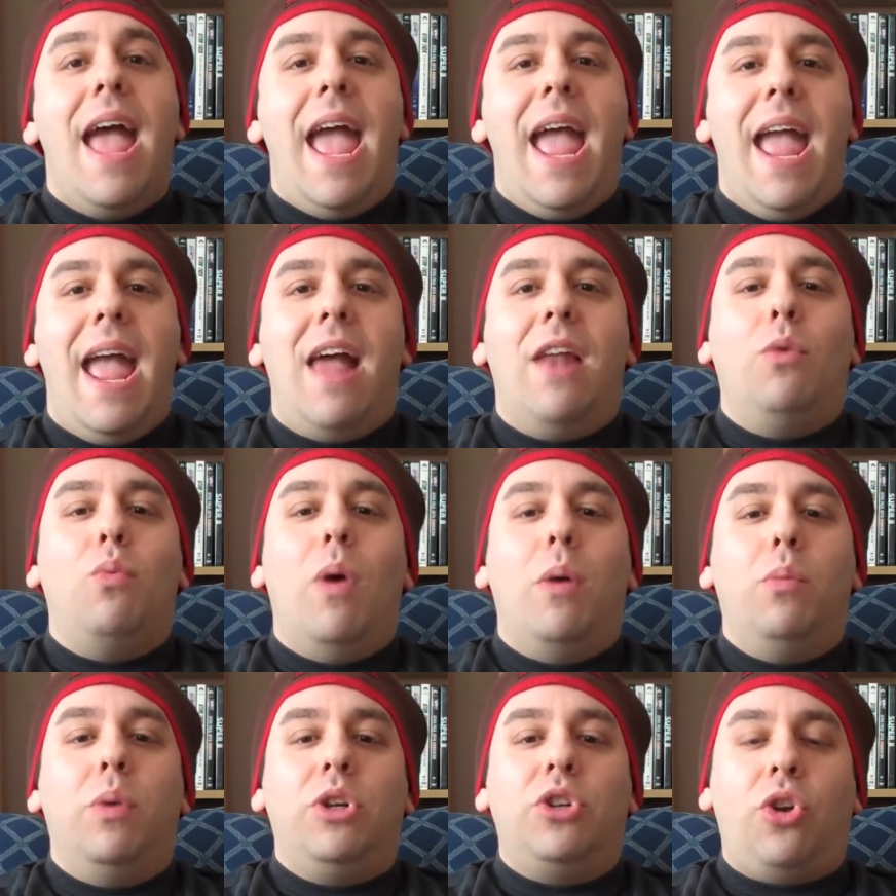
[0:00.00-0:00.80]
And
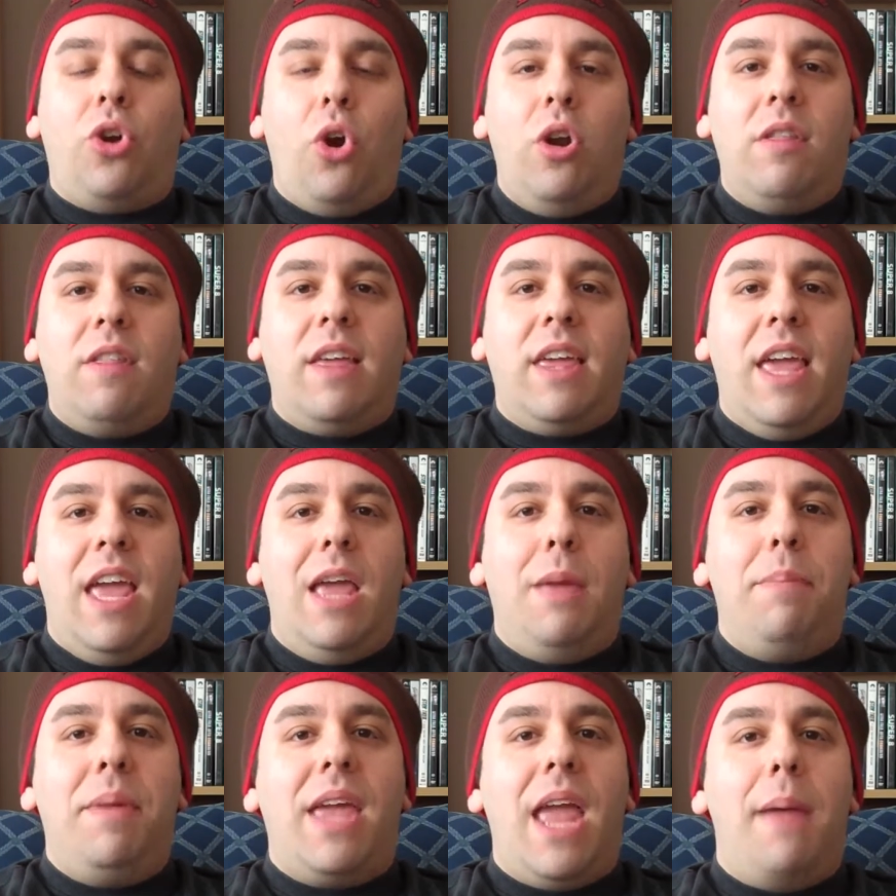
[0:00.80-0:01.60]
when Return of the
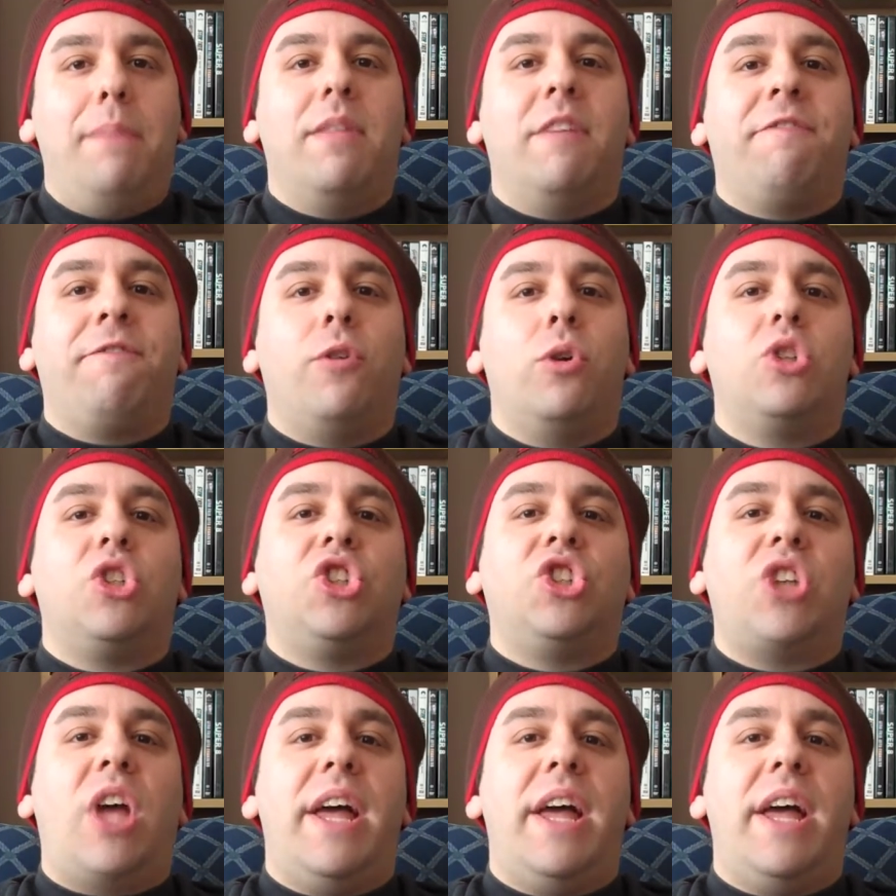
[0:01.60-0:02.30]
King became the first